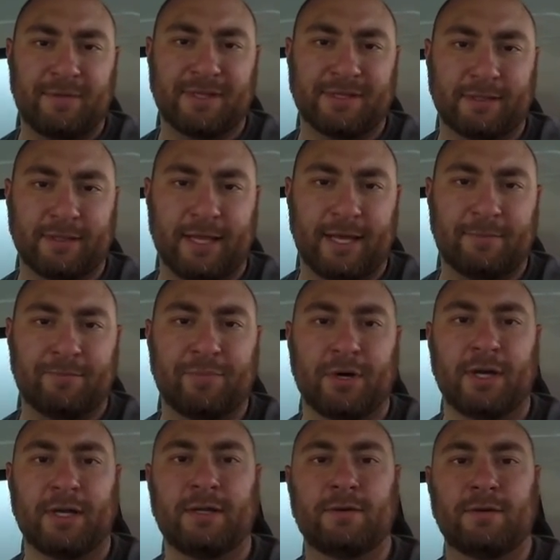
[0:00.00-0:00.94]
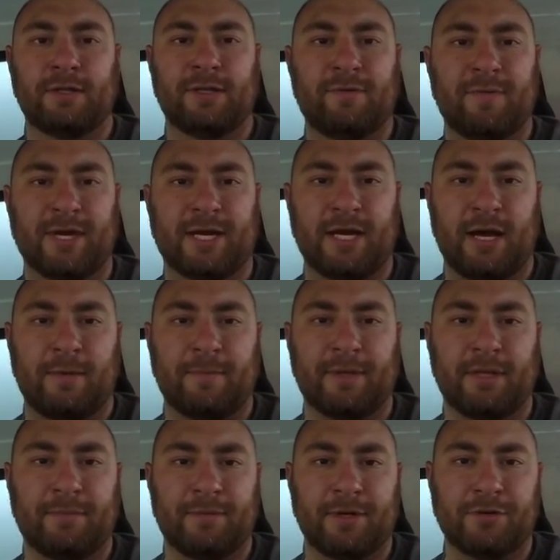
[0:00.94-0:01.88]
hit the like button, leave me a
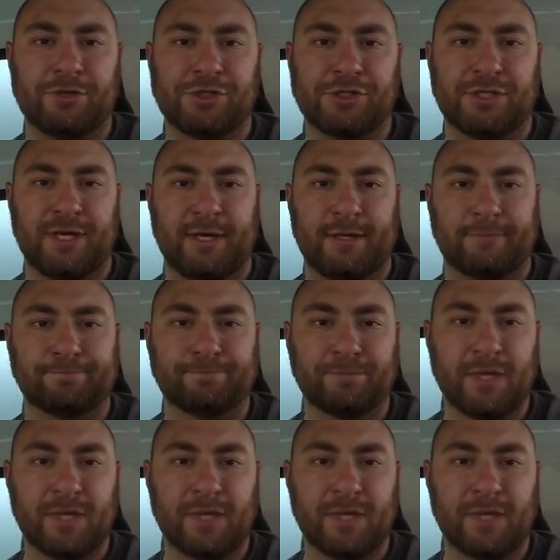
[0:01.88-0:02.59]
comment, let me know what you think.